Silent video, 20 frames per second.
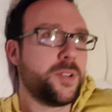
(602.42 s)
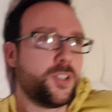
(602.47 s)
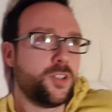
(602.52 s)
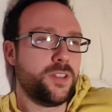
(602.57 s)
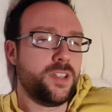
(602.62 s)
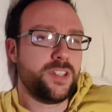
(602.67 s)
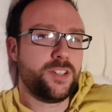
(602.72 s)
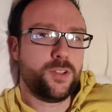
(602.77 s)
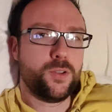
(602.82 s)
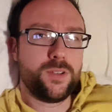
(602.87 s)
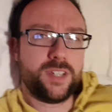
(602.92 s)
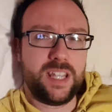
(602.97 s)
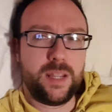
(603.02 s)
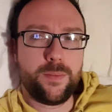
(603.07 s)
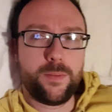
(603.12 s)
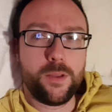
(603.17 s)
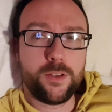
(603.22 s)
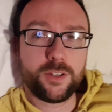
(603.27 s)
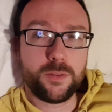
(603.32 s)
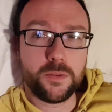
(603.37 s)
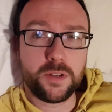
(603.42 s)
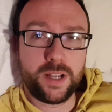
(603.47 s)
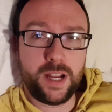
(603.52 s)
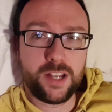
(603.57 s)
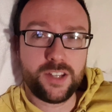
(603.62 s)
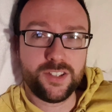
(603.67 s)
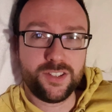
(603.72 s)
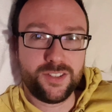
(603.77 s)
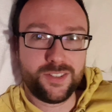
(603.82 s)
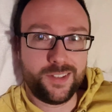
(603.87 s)
make sure that you do keep those
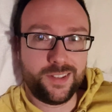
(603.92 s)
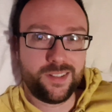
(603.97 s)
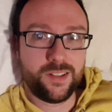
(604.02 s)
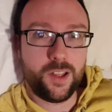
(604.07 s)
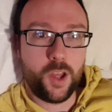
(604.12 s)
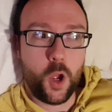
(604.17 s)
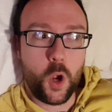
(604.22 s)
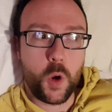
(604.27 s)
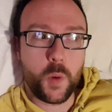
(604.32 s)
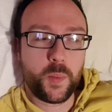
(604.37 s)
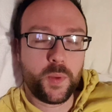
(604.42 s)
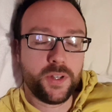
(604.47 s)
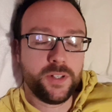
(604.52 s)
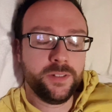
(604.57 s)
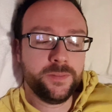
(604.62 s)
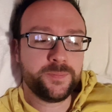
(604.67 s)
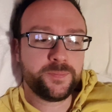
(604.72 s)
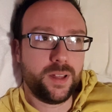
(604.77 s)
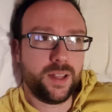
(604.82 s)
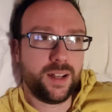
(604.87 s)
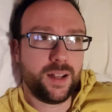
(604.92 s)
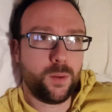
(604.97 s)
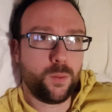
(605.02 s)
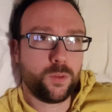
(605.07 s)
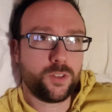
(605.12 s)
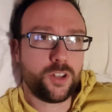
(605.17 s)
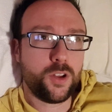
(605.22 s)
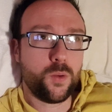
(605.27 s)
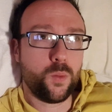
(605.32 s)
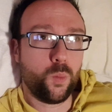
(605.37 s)
communications open. And I
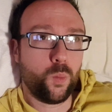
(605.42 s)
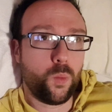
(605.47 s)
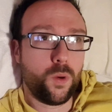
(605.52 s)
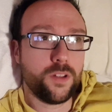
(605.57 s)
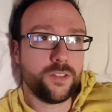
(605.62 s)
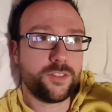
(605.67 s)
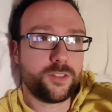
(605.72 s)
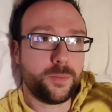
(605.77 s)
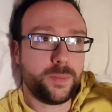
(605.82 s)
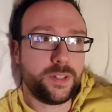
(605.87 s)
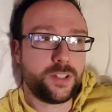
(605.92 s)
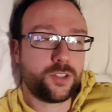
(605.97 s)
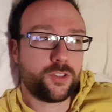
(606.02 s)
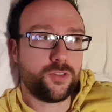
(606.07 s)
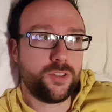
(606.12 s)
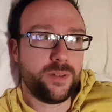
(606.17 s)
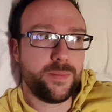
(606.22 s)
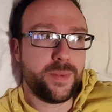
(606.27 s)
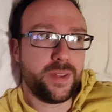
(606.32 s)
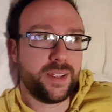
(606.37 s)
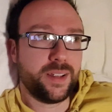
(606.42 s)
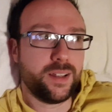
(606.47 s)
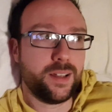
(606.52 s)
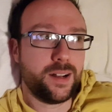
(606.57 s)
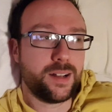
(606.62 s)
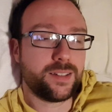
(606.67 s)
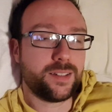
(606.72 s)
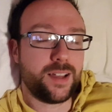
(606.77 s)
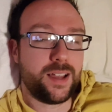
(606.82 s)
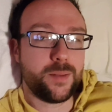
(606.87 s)
don't want to be streaming at
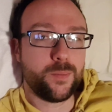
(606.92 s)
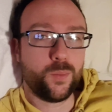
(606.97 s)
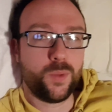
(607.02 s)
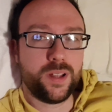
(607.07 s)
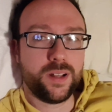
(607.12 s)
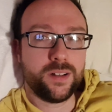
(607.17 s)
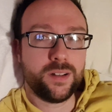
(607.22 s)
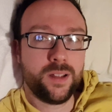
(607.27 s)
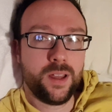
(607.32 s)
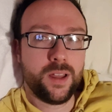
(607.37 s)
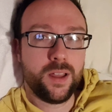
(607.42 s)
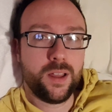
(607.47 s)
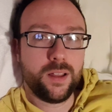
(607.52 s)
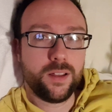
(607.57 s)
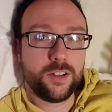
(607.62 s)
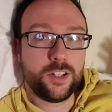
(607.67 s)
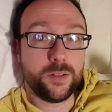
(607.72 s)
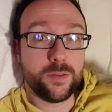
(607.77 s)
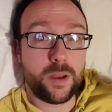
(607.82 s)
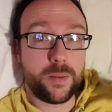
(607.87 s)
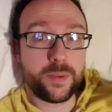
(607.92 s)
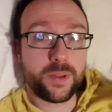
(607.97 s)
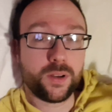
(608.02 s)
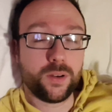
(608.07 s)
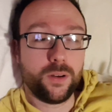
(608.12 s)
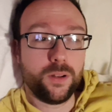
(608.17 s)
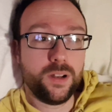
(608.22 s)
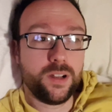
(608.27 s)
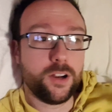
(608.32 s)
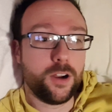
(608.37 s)
a time when she might be
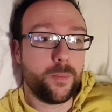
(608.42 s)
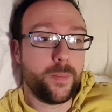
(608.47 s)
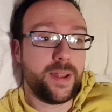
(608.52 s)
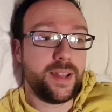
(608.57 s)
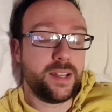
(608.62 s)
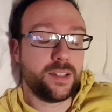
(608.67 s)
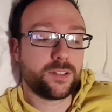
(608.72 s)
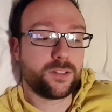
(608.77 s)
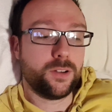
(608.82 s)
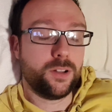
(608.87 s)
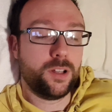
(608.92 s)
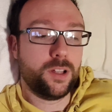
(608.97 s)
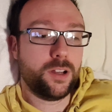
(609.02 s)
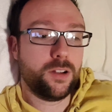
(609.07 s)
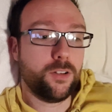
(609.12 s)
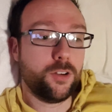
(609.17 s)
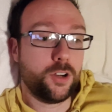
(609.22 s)
calling, or I might call her,